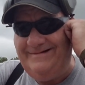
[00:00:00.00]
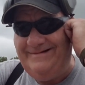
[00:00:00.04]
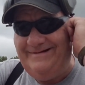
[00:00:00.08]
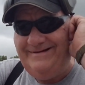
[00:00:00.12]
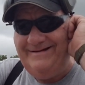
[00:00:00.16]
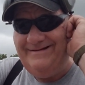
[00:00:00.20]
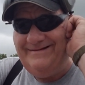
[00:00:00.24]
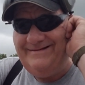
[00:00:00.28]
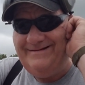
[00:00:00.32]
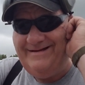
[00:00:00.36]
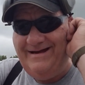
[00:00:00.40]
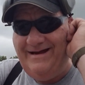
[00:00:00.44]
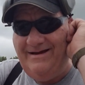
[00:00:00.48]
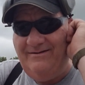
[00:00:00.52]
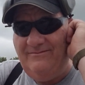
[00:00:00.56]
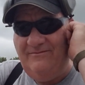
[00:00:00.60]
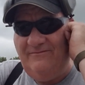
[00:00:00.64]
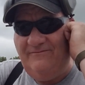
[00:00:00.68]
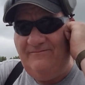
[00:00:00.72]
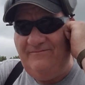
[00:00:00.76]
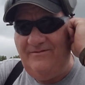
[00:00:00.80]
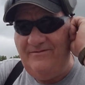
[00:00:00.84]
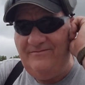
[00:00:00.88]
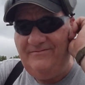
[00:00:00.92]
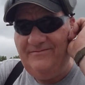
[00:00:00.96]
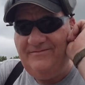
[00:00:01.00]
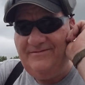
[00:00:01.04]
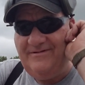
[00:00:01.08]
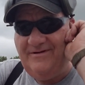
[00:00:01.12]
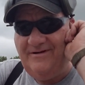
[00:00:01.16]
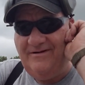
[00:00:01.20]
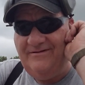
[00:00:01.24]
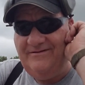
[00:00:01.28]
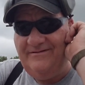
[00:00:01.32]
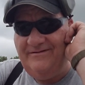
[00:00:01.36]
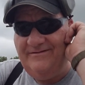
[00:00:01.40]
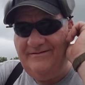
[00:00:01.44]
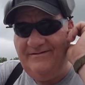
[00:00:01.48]
His camera phone's
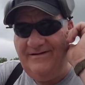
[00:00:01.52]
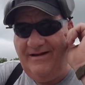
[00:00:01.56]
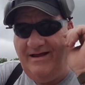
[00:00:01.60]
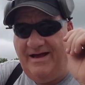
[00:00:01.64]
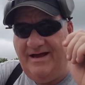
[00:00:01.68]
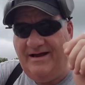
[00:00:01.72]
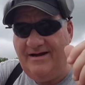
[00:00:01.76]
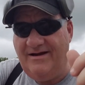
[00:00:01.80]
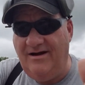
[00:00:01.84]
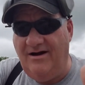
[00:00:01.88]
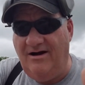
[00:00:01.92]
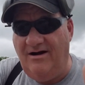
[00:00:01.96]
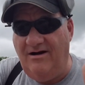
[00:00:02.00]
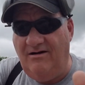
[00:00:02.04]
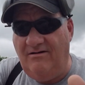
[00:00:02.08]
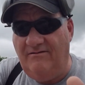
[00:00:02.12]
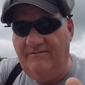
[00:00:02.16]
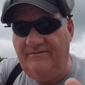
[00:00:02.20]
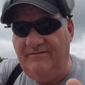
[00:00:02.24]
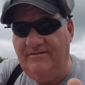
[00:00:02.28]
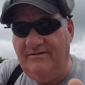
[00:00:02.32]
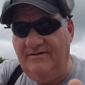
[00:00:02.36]
starting to slack off.